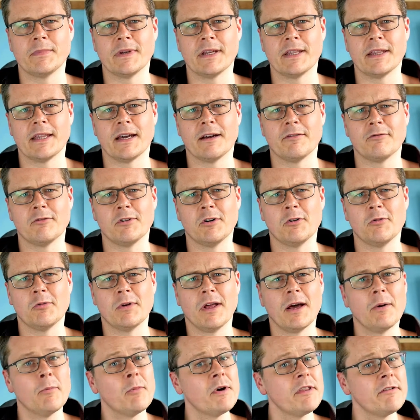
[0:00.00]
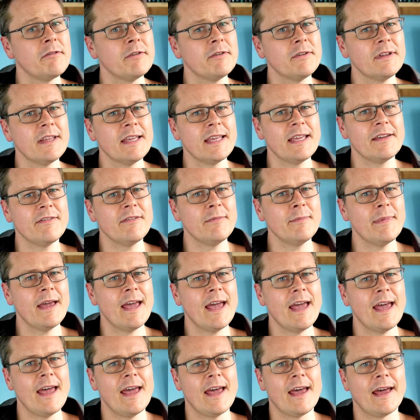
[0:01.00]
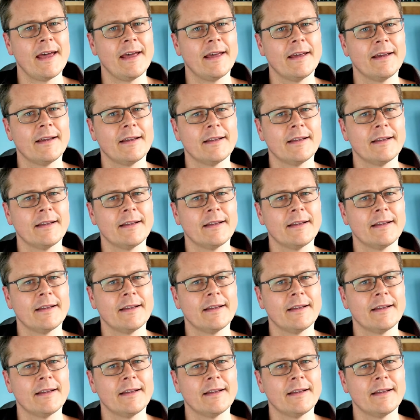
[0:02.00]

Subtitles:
in that role, and whether or not they give him hair,